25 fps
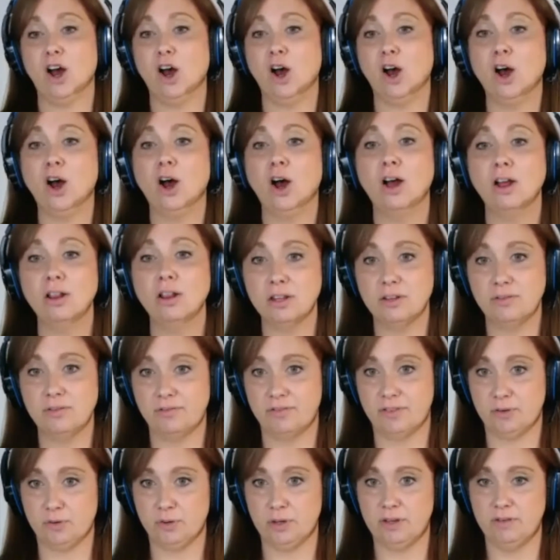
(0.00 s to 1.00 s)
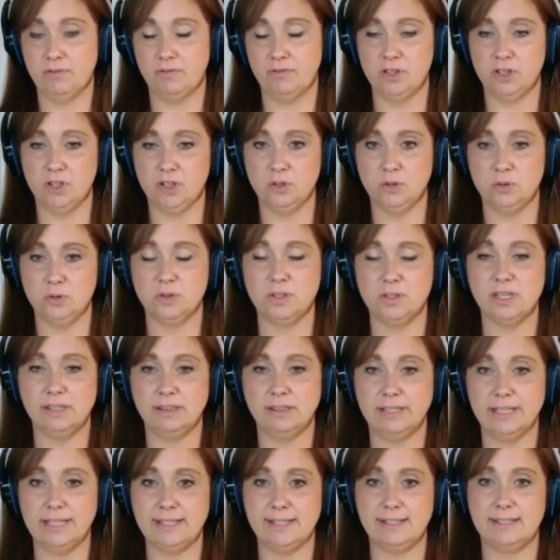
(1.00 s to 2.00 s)
all of the reviews
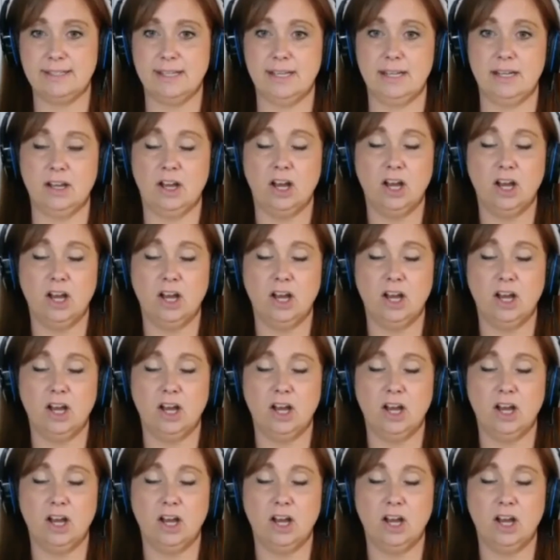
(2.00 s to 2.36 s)
listed